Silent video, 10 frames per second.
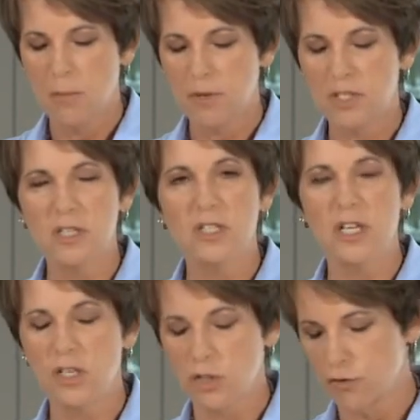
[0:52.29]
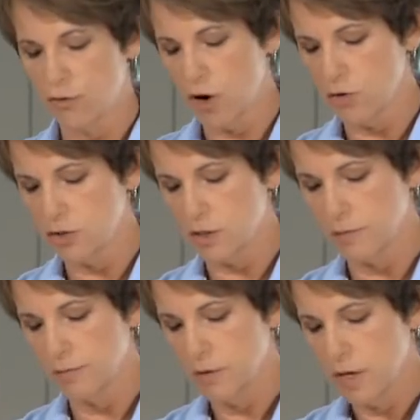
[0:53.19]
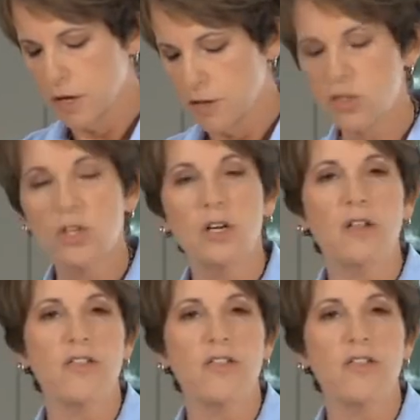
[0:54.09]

but since these are frozen, these are going to